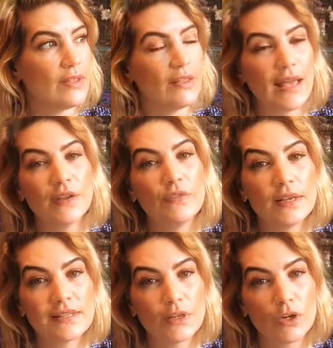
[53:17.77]
A lot of
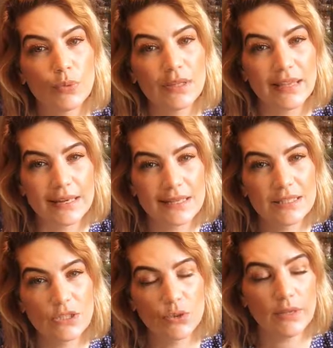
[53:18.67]
things that are related
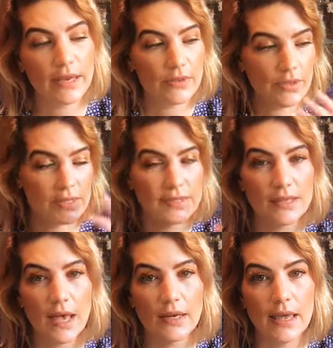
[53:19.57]
to like the
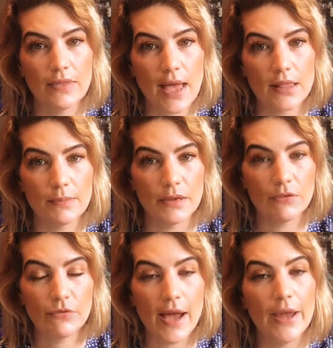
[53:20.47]
sun and the element
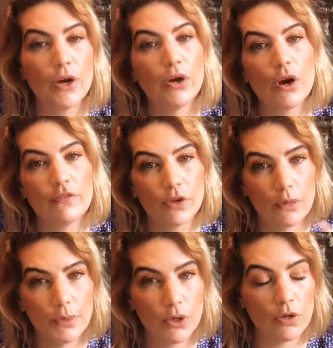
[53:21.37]
fire are very
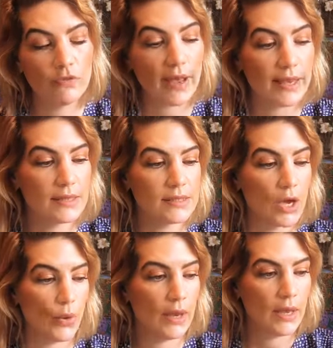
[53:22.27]
purifying.
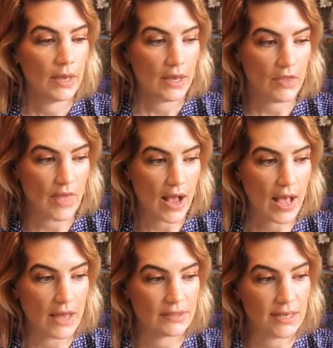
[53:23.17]
So in that
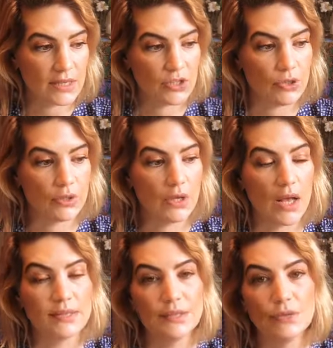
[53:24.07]
context, you could
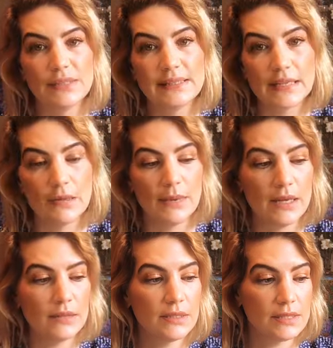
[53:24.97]
also use
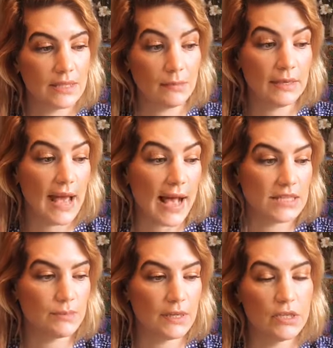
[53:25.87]
cinnamon. Cinnamon
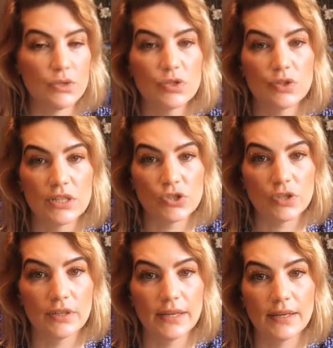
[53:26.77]
has been used
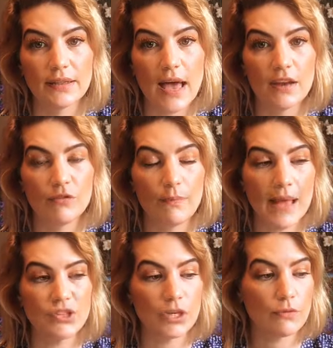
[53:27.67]
traditionally in a lot of
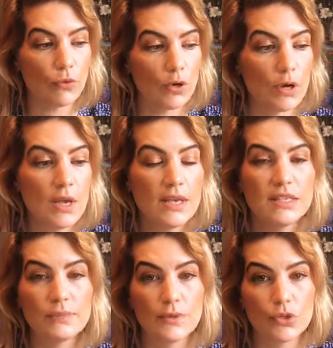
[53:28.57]
magic for
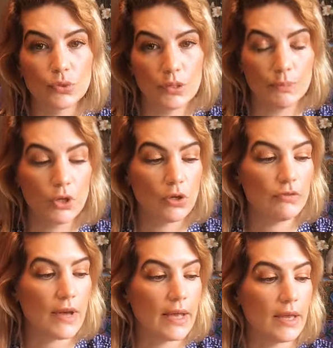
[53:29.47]
spiritually
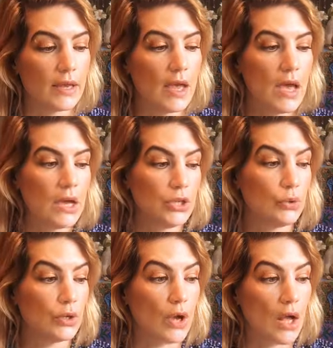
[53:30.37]
purifying. You
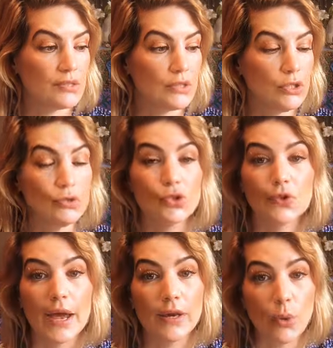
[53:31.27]
can also use
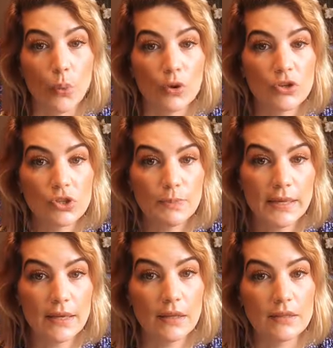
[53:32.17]
dried orange
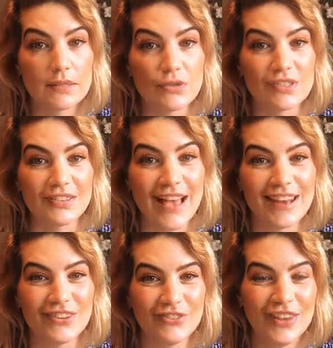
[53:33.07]
peels. There's a lot
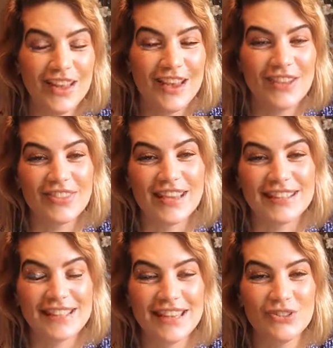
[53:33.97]
of
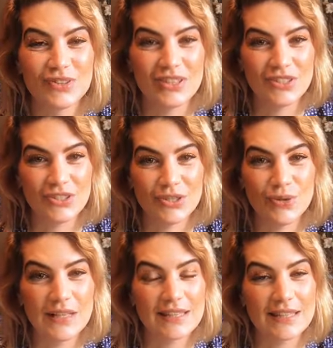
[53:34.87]
things that you can do
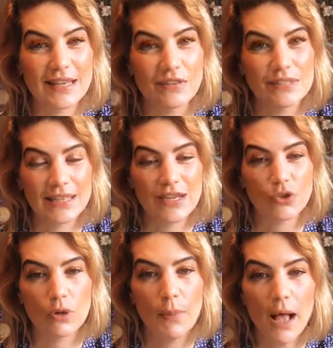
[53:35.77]
instead of sage
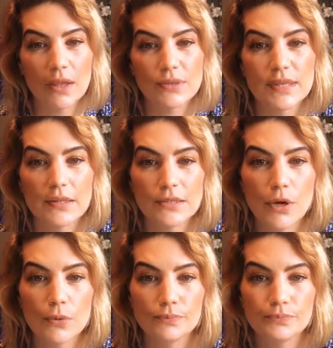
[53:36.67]
or palo
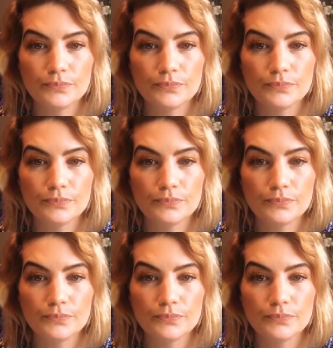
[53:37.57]
santo.